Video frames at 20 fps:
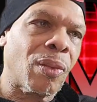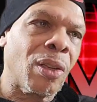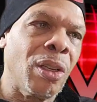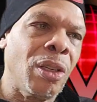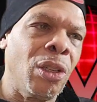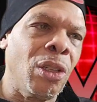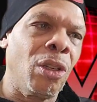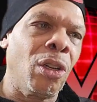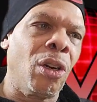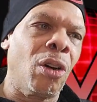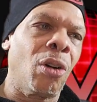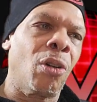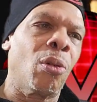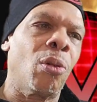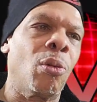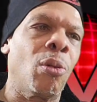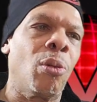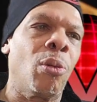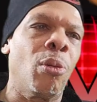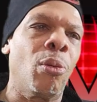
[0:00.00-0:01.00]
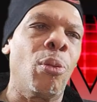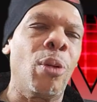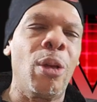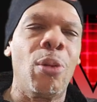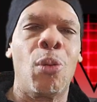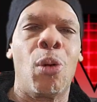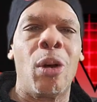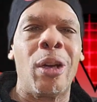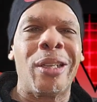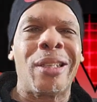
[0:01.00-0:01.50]
you know, we
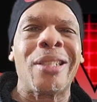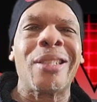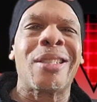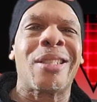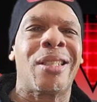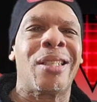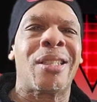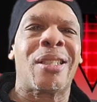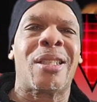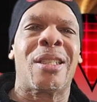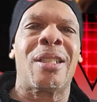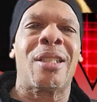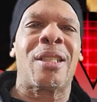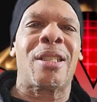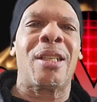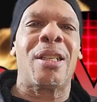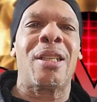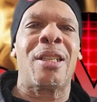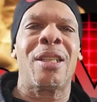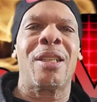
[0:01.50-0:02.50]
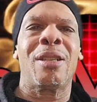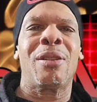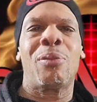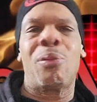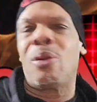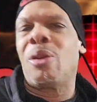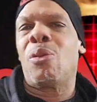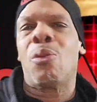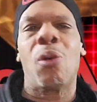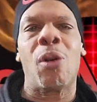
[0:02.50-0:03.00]
want consistency,
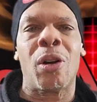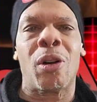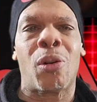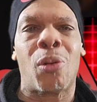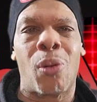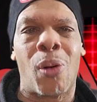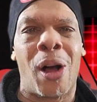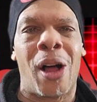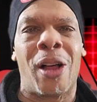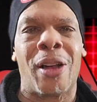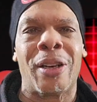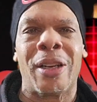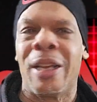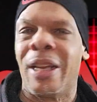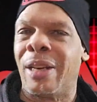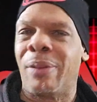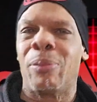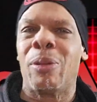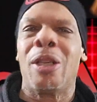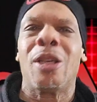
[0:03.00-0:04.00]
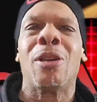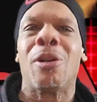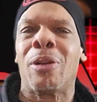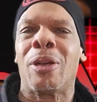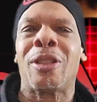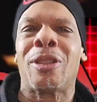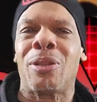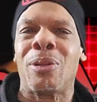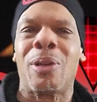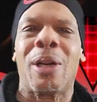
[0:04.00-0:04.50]
we want quality, and we know
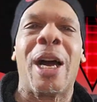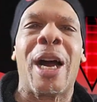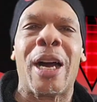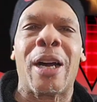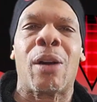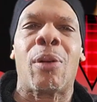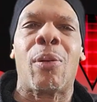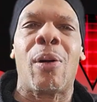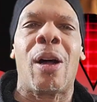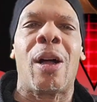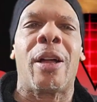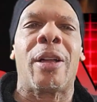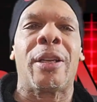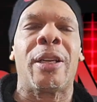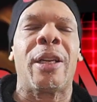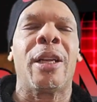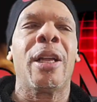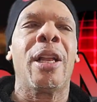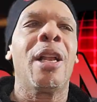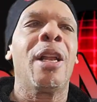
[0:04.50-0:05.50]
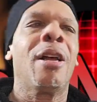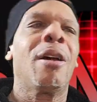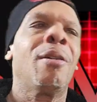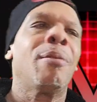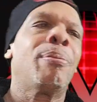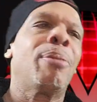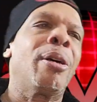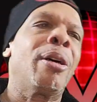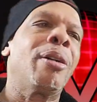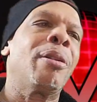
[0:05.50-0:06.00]
that you got quality,
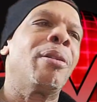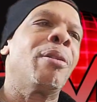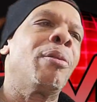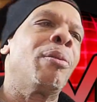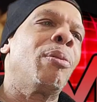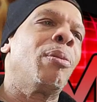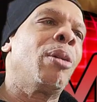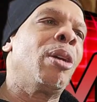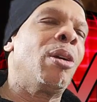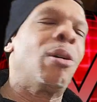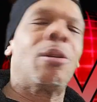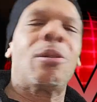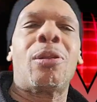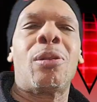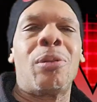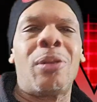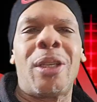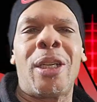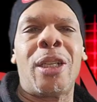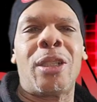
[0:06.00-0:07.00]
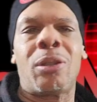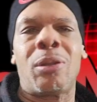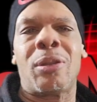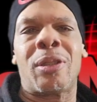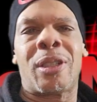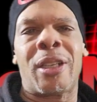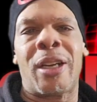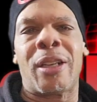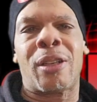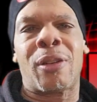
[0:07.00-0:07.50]
but we also need you to
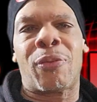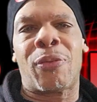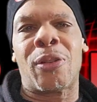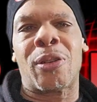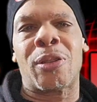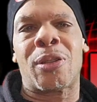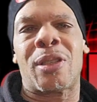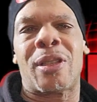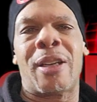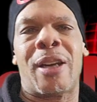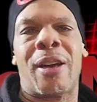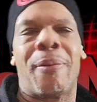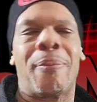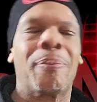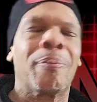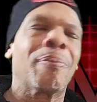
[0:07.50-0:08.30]
take the first step.